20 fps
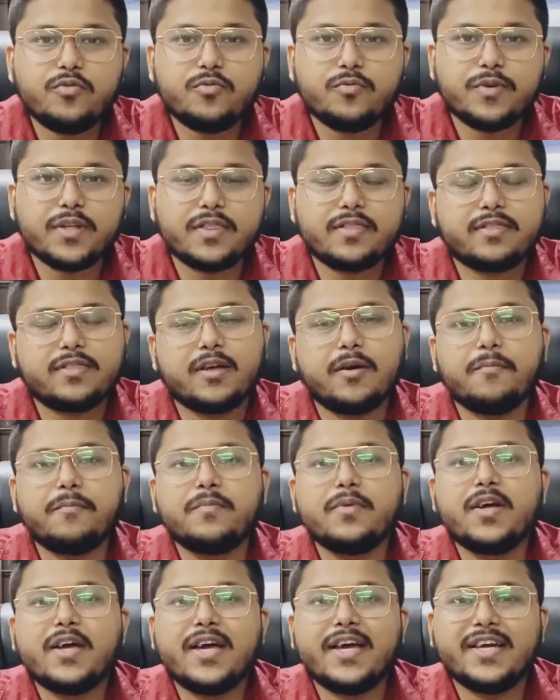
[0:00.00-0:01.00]
with
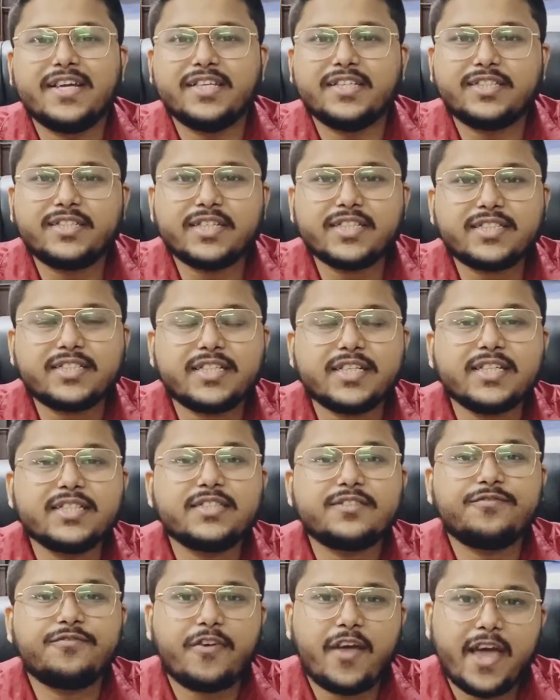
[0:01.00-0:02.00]
some interesting
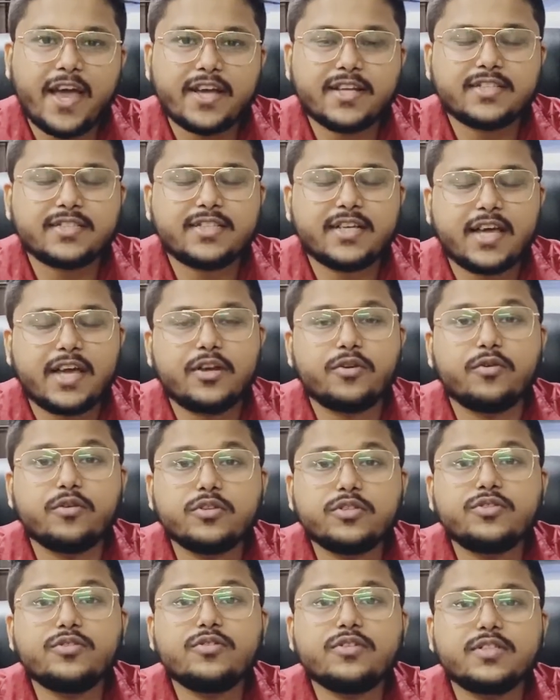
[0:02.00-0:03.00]
facts and
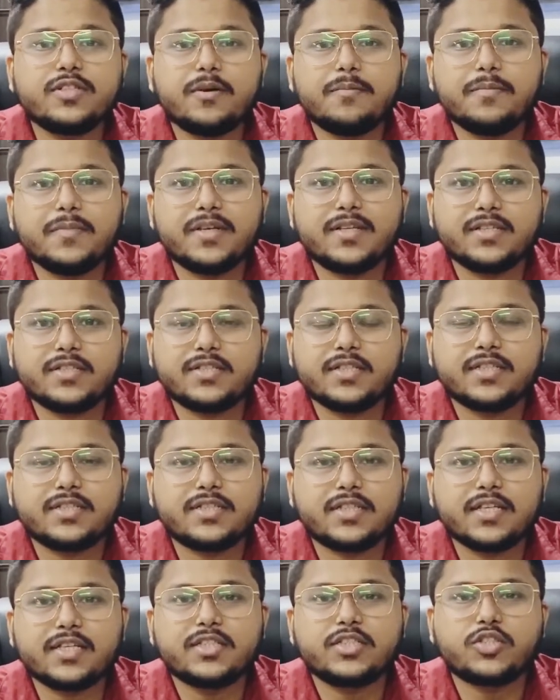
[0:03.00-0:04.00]
also some
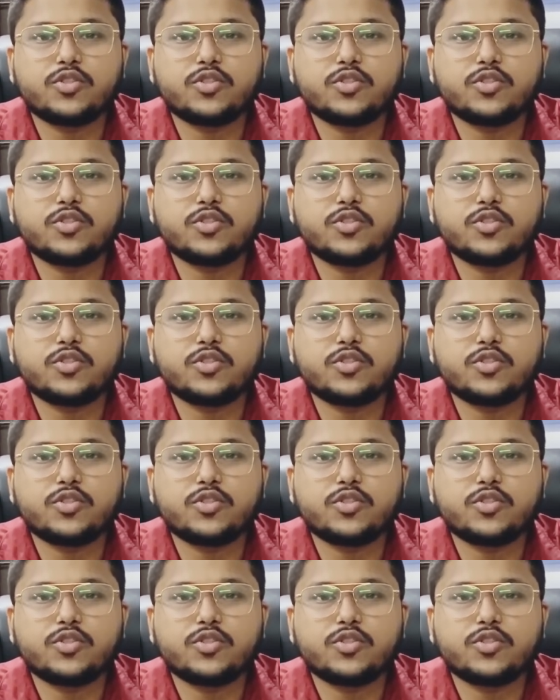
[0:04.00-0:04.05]
interesting